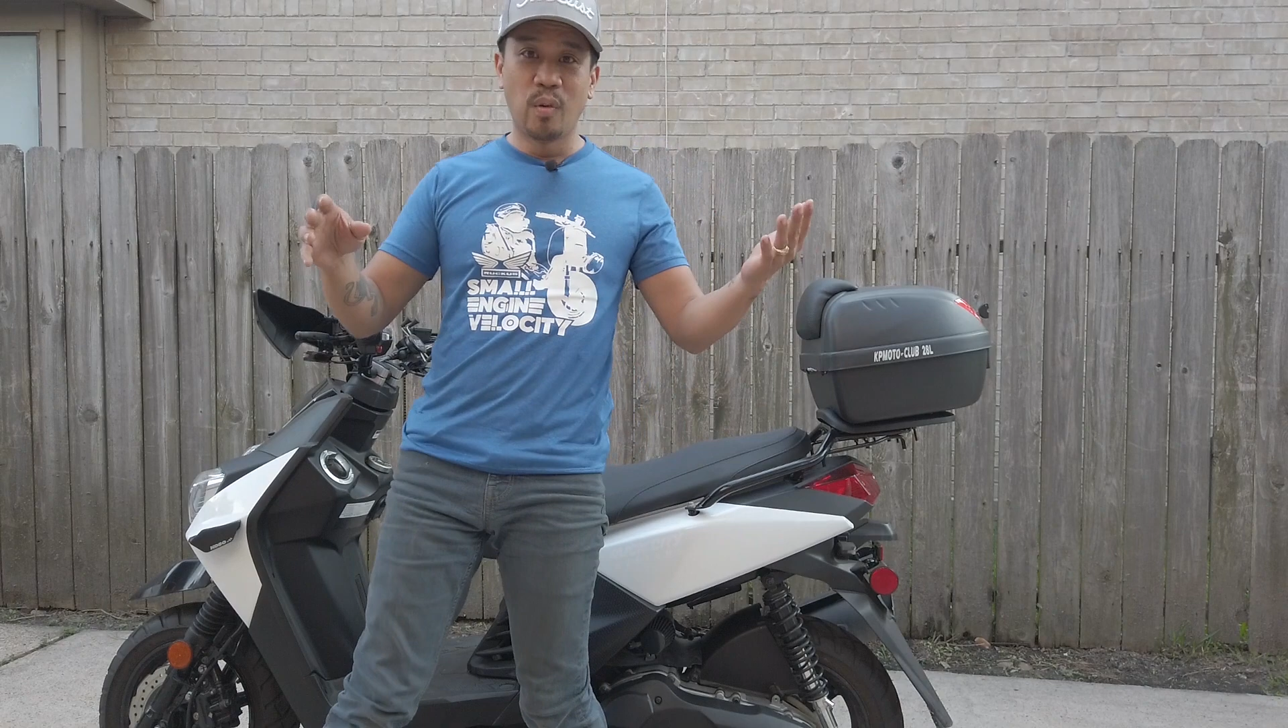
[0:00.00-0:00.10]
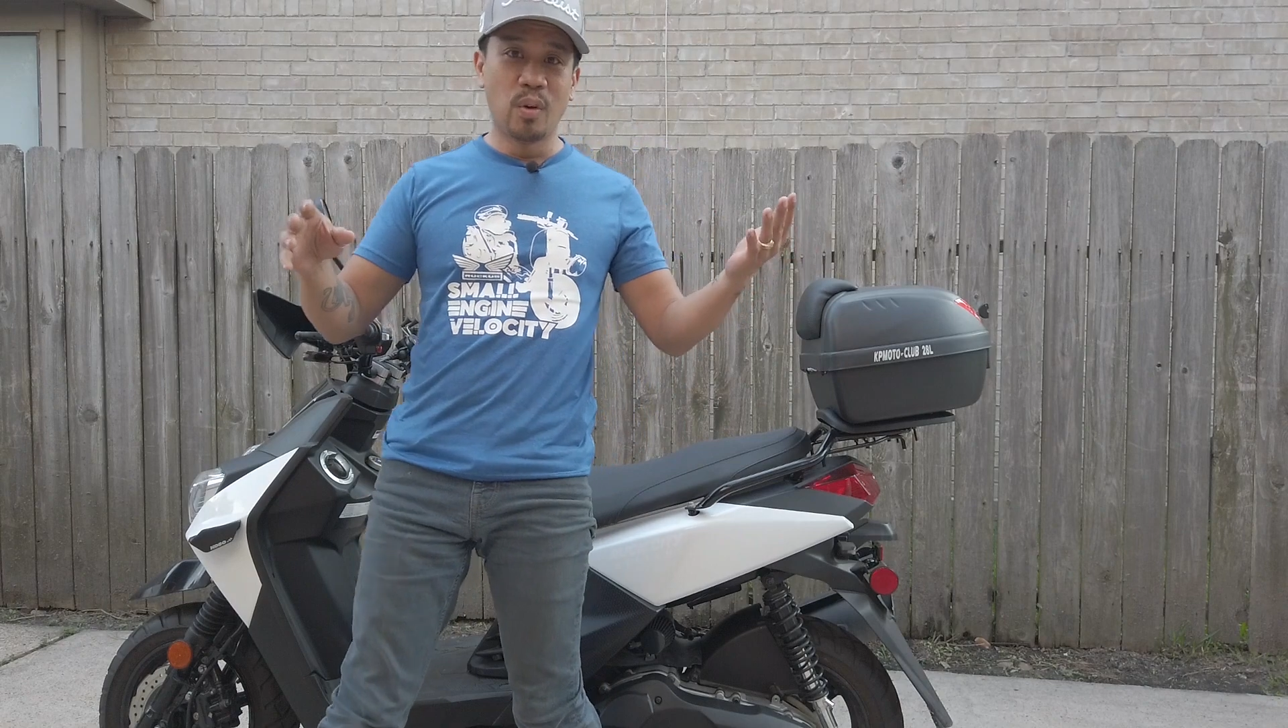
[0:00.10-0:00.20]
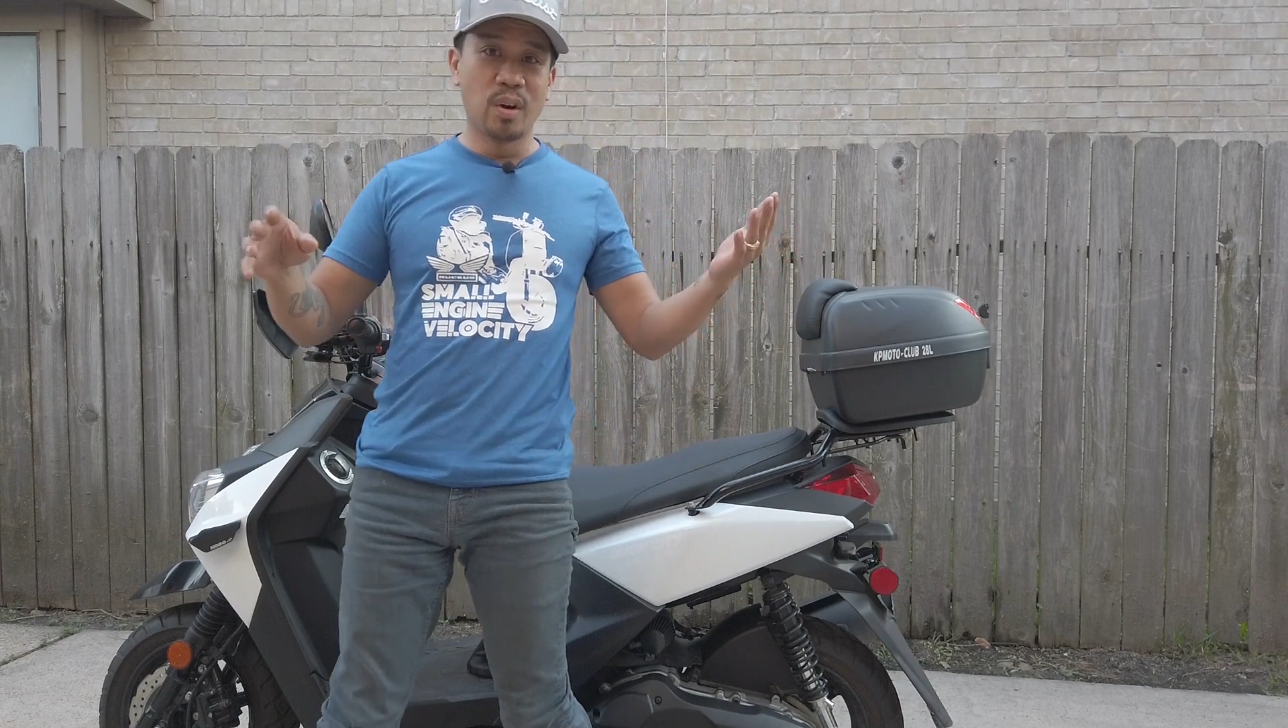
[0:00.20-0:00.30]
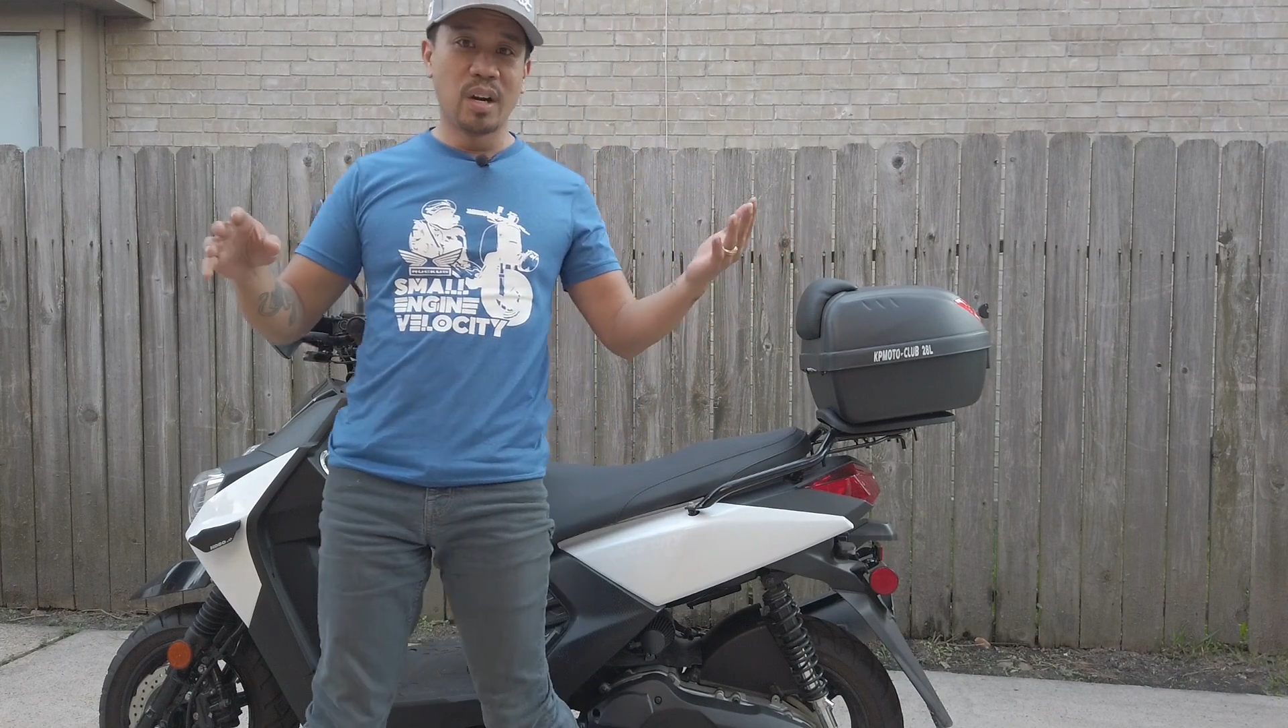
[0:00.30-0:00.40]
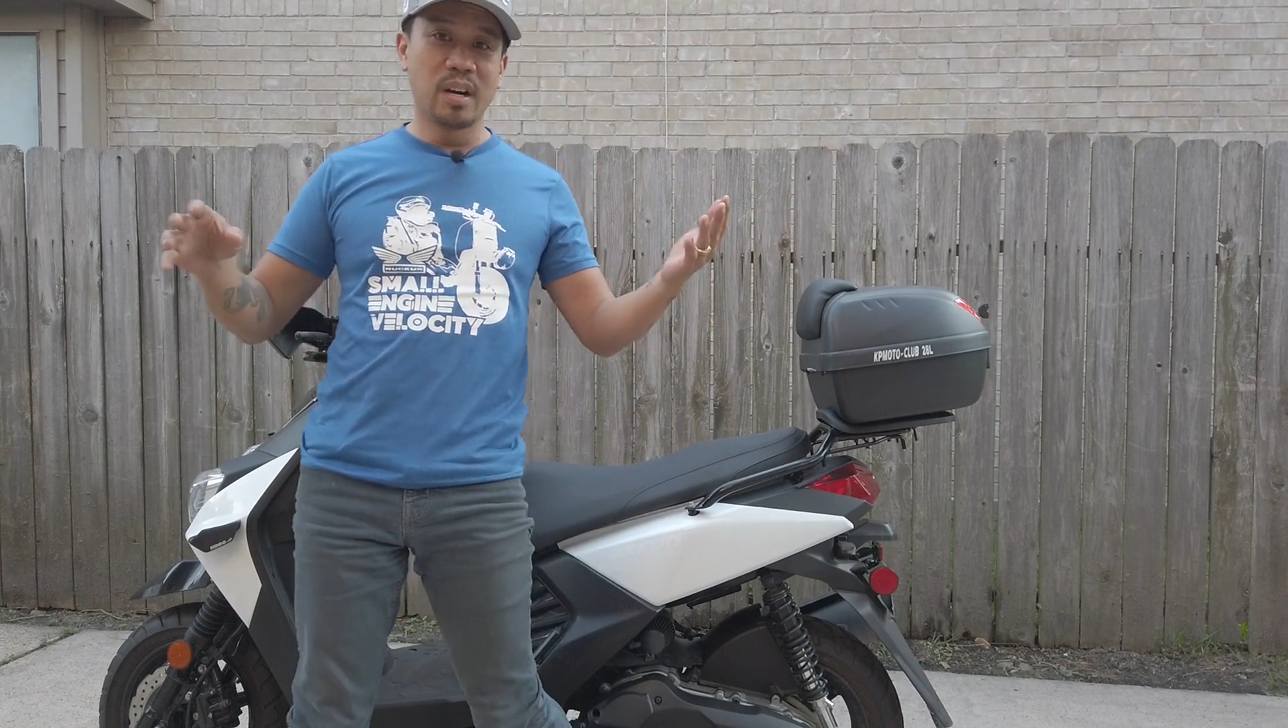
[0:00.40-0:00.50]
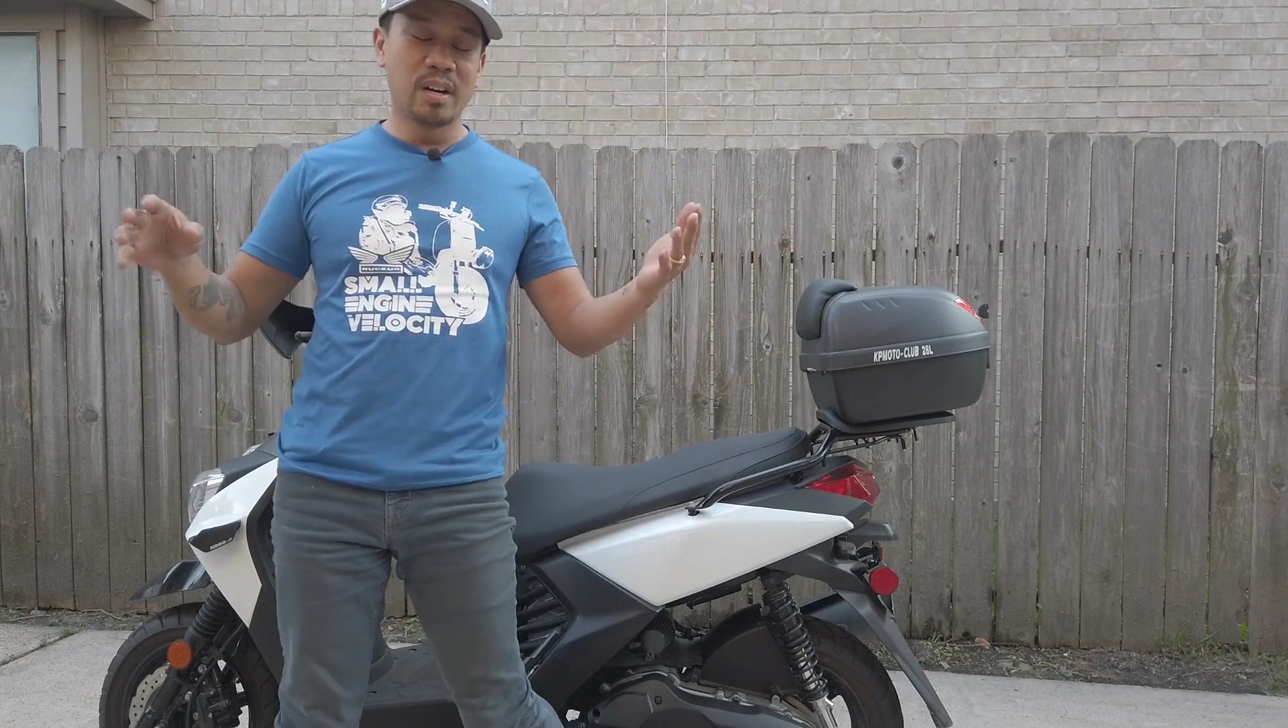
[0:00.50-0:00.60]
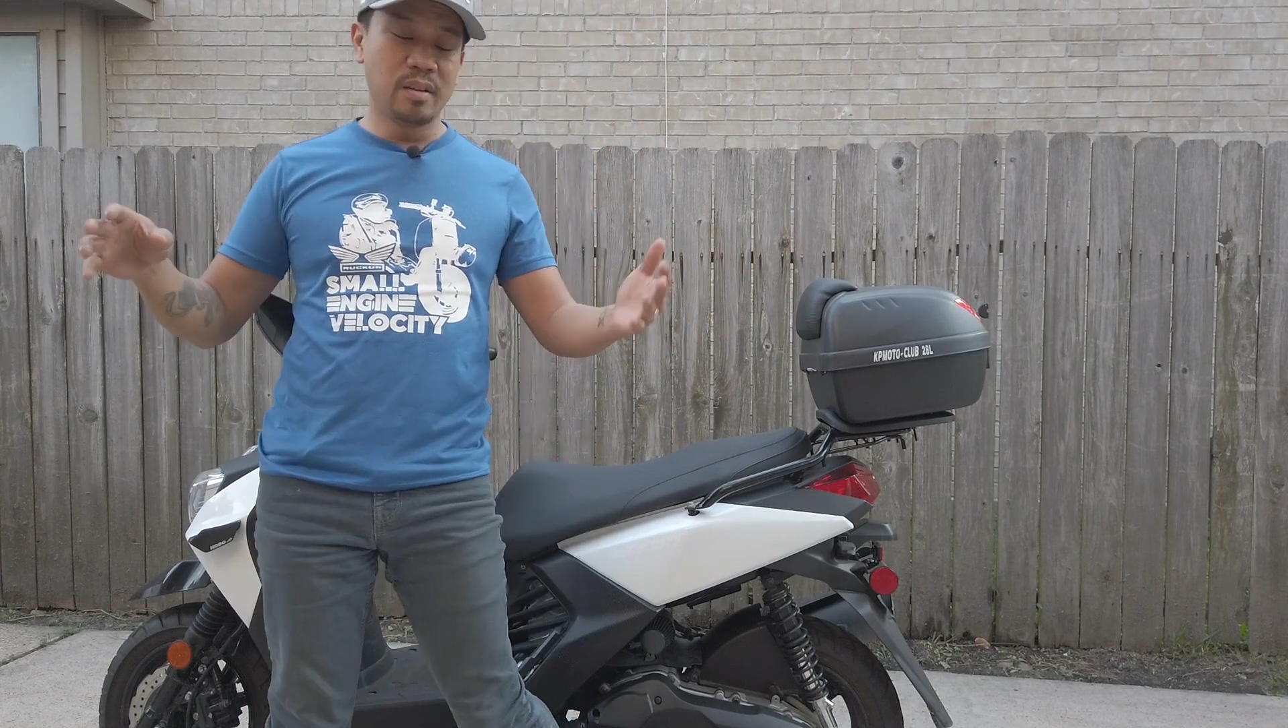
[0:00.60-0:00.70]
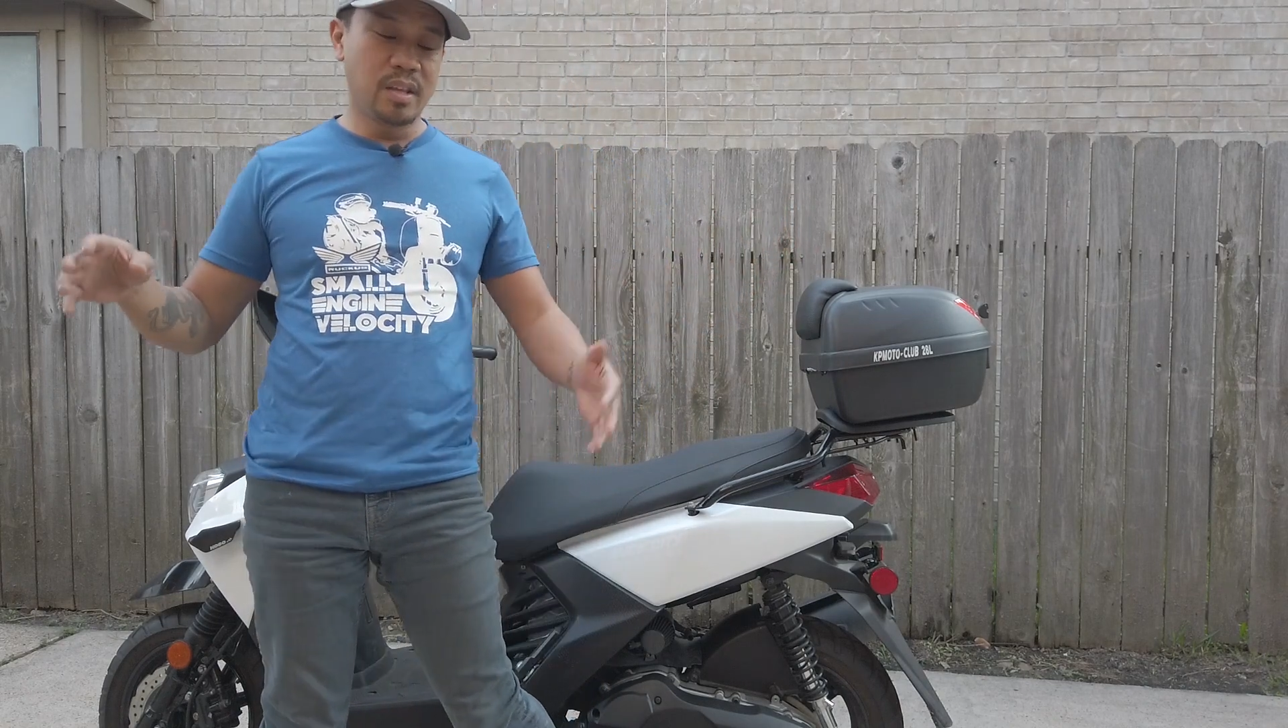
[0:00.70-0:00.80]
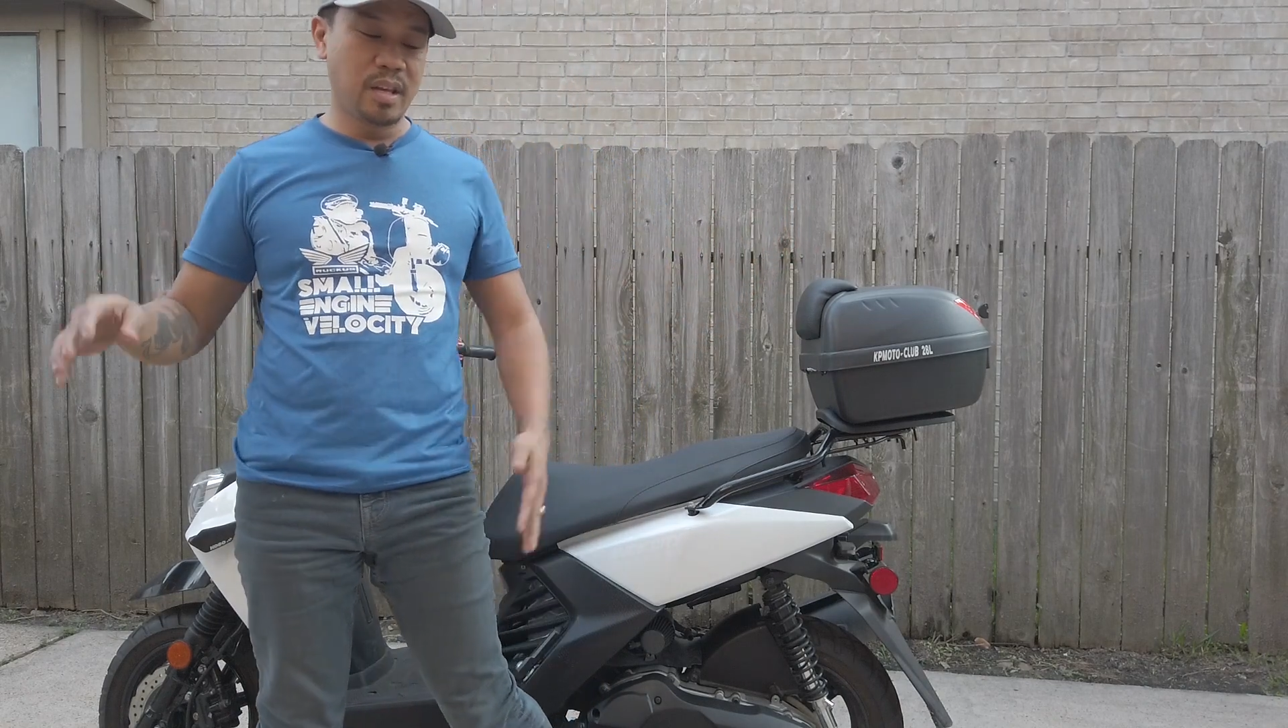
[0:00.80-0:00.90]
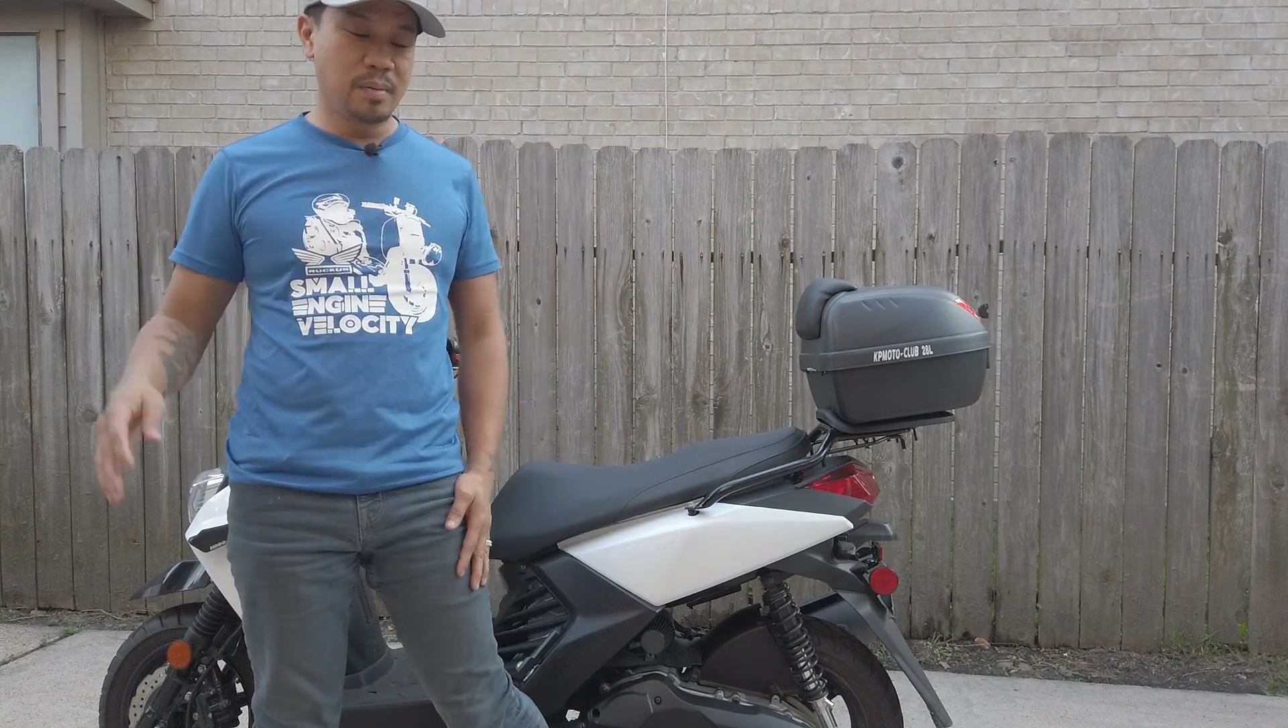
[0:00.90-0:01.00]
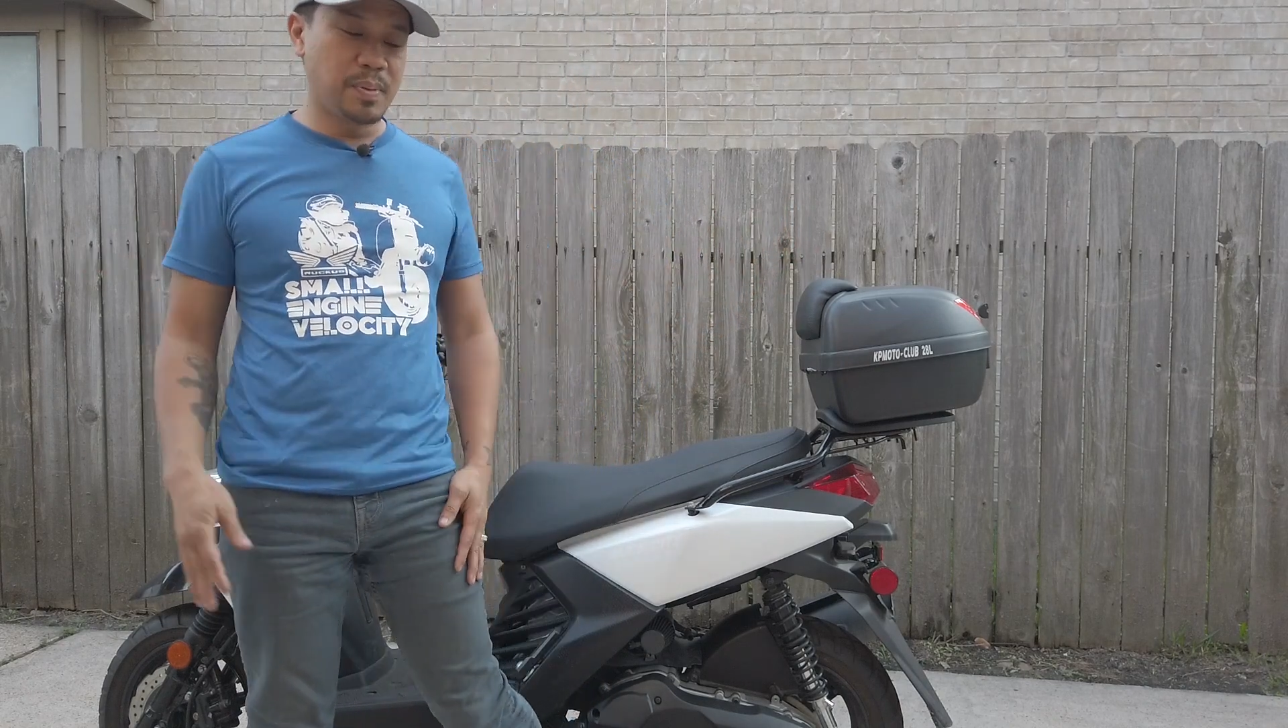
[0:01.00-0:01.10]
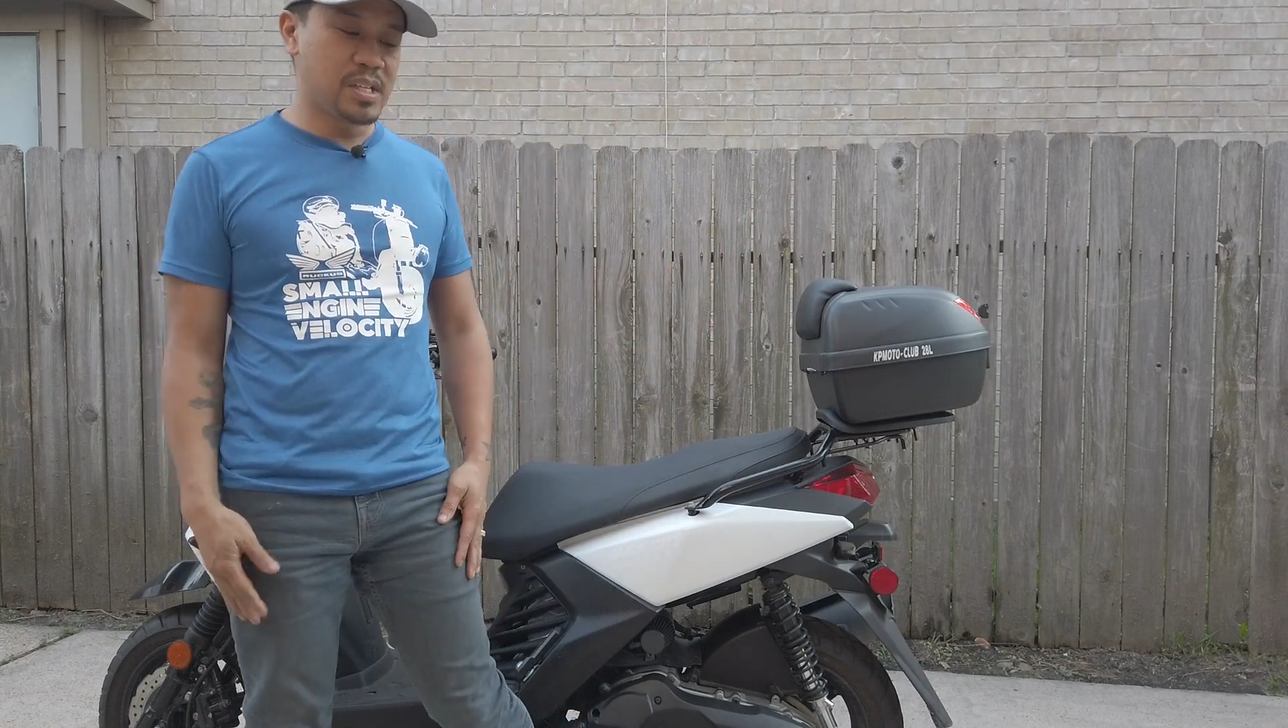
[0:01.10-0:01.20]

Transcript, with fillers: for the